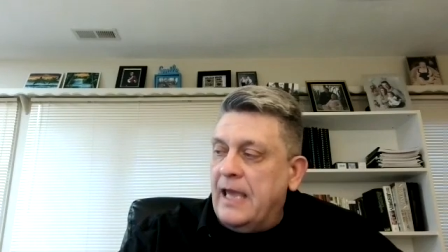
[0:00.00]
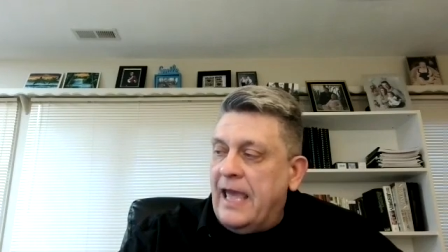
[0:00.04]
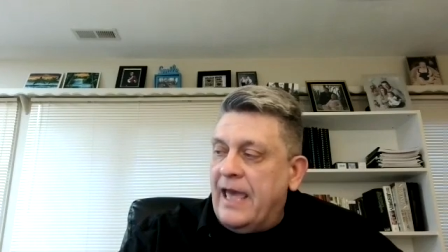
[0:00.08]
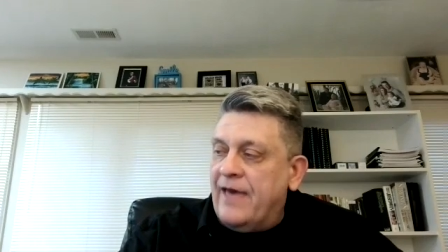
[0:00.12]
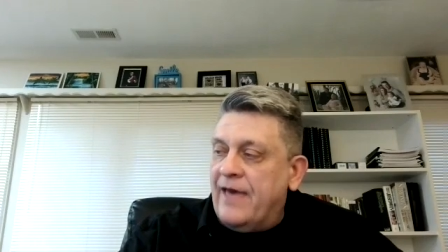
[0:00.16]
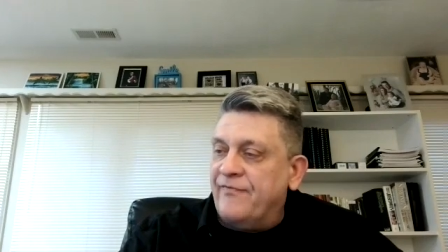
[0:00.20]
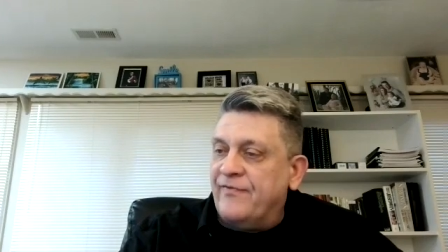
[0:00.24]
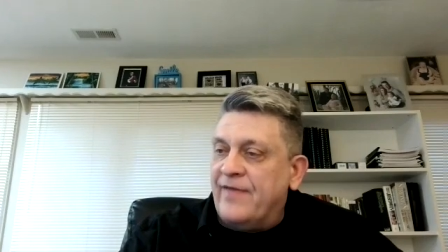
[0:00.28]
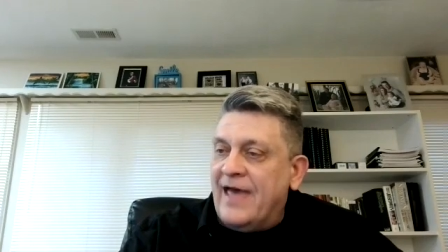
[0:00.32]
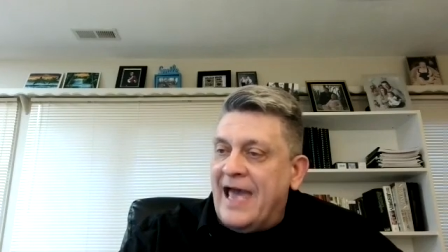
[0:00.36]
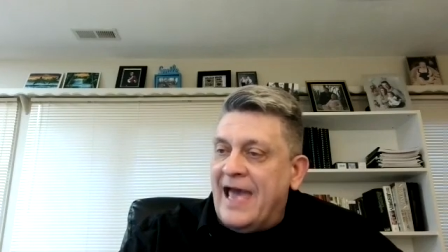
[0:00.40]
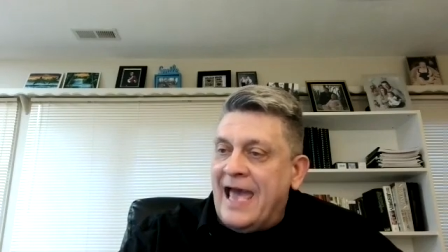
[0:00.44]

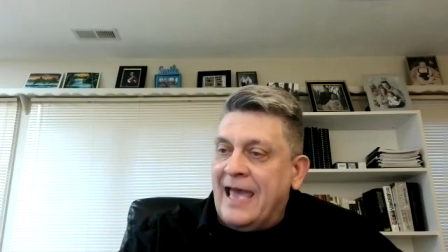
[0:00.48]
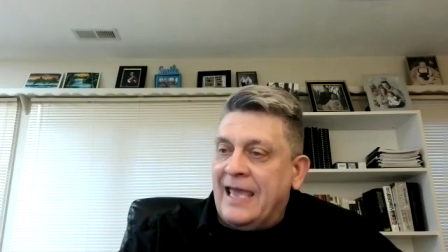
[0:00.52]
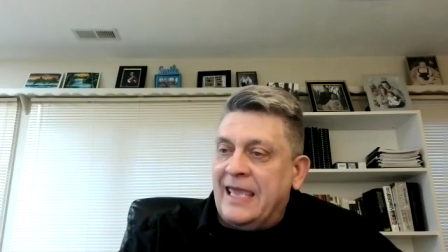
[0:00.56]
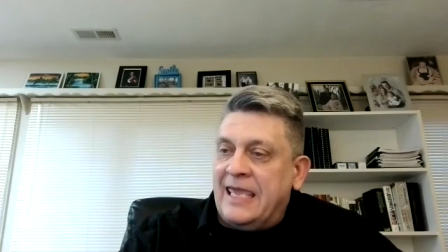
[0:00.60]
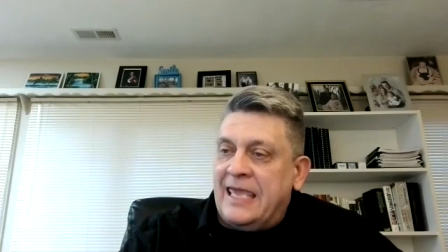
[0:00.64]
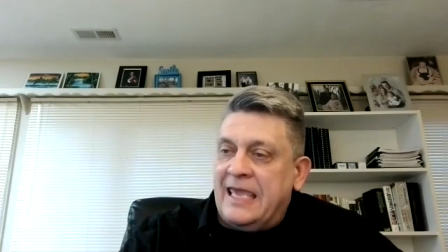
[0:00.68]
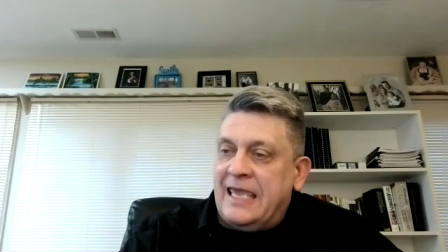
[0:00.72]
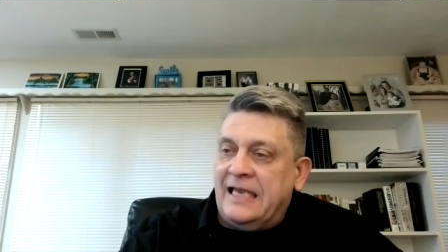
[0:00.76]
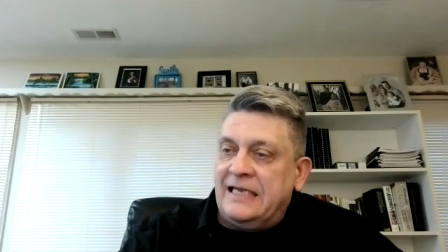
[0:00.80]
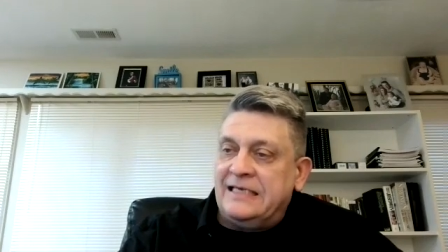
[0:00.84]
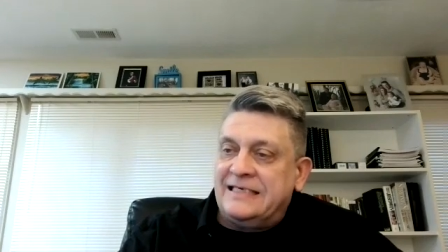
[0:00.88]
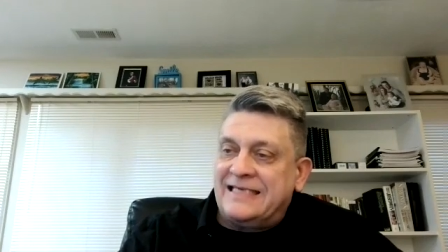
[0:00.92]
and that
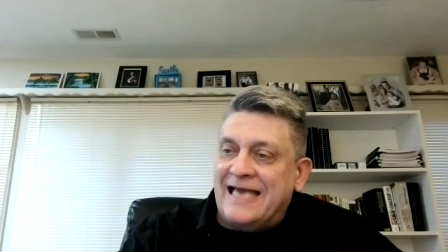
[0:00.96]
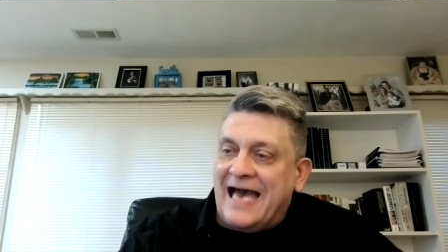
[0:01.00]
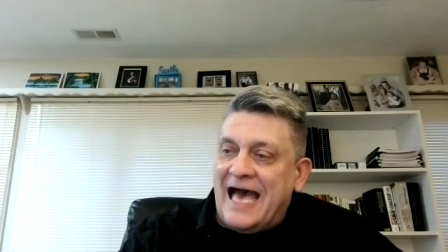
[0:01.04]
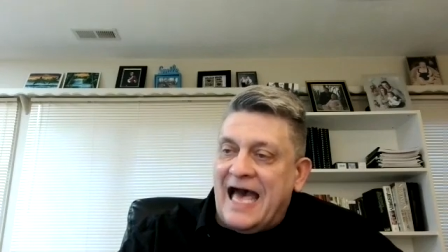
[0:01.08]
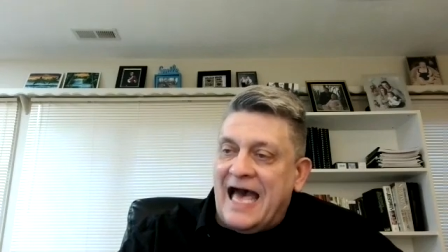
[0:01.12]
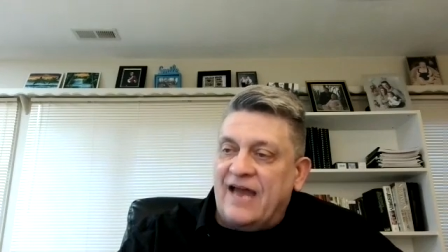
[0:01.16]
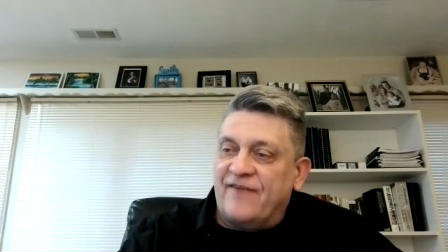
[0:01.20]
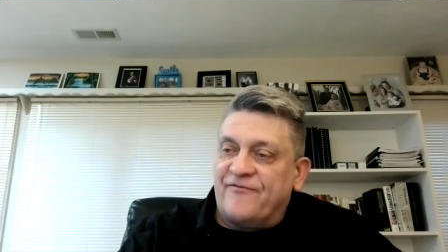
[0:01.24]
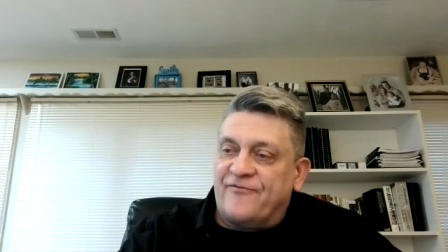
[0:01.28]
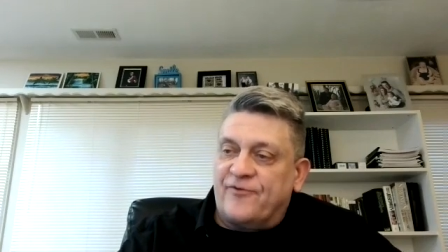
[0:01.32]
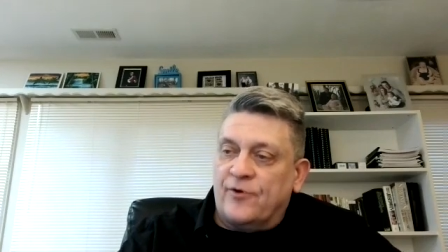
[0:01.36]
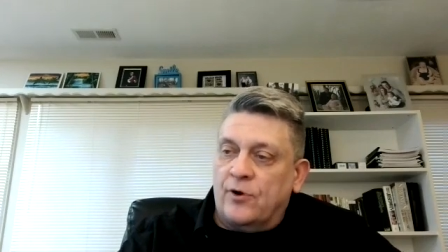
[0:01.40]
he
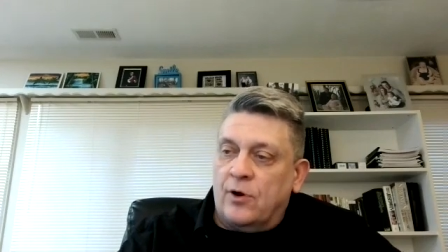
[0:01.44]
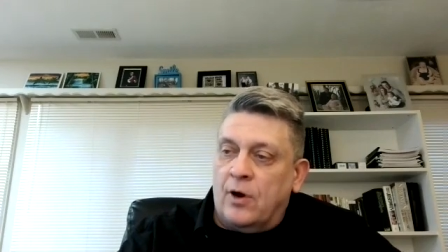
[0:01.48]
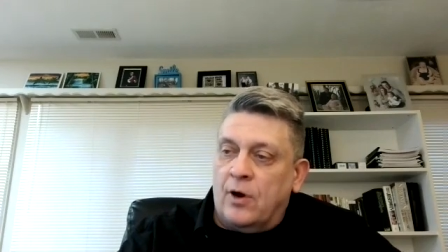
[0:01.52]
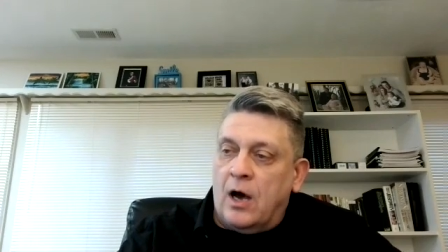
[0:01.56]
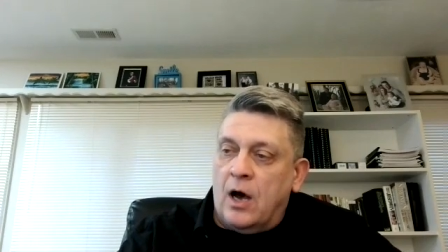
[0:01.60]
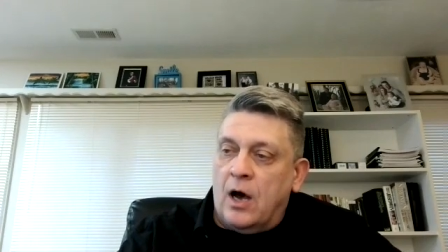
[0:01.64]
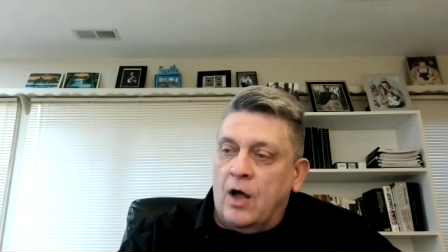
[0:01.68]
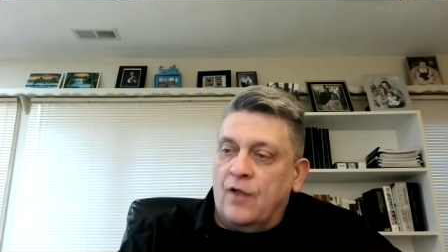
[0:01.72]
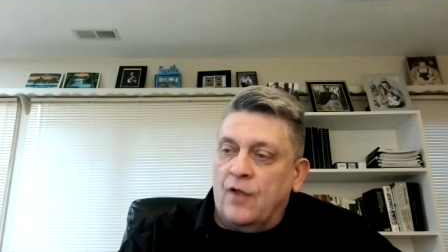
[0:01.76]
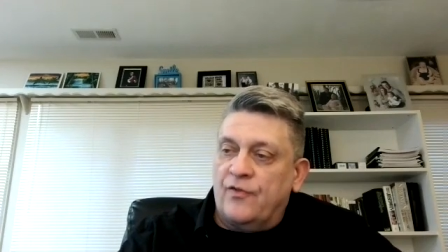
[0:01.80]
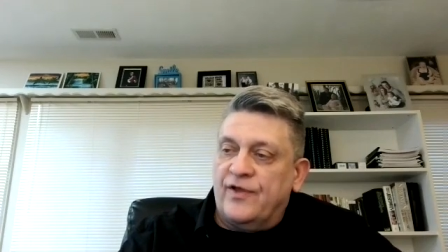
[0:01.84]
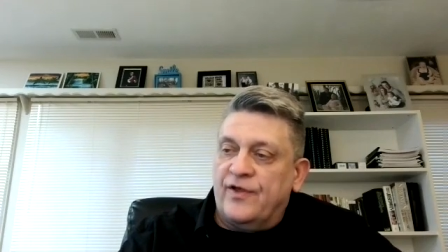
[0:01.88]
died for
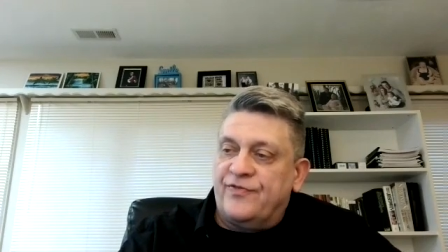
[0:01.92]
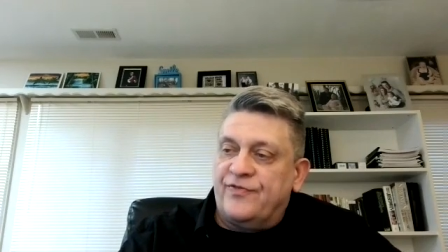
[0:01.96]
all,